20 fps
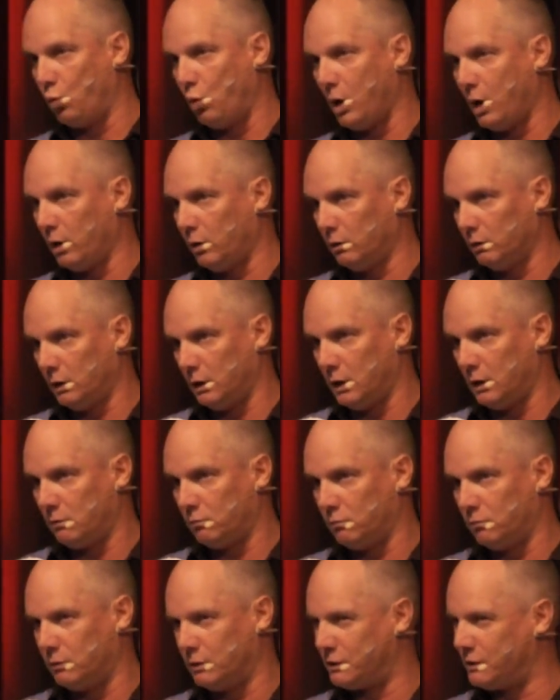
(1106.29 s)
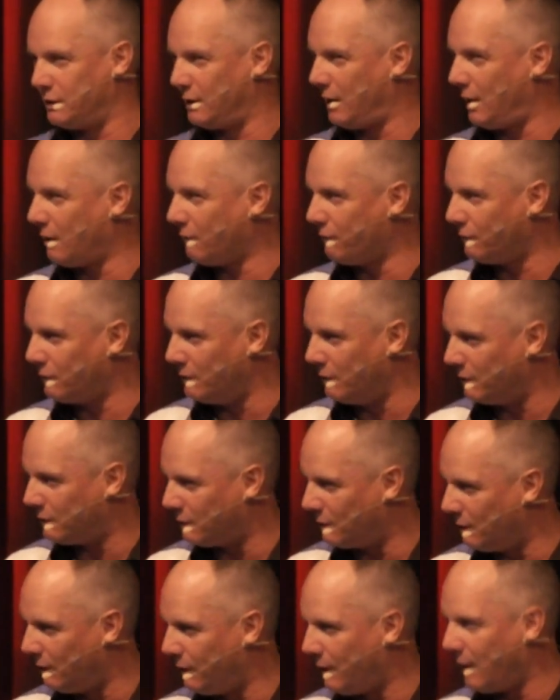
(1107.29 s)
while it was evident
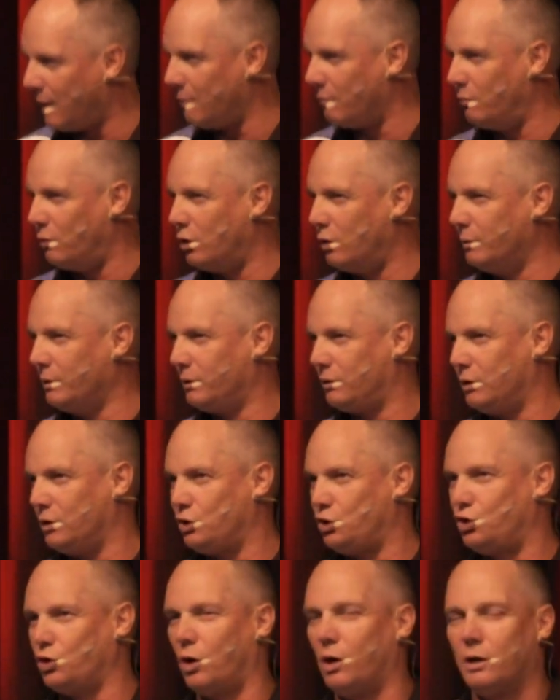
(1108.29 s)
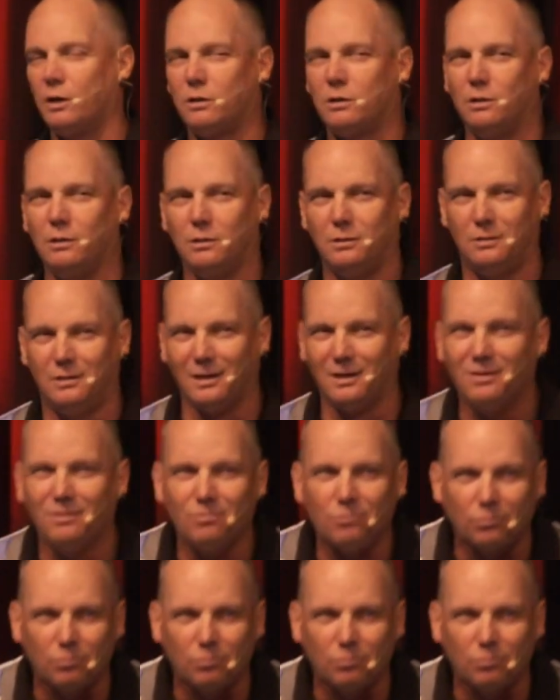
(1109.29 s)
in that moment that Jonathan didn't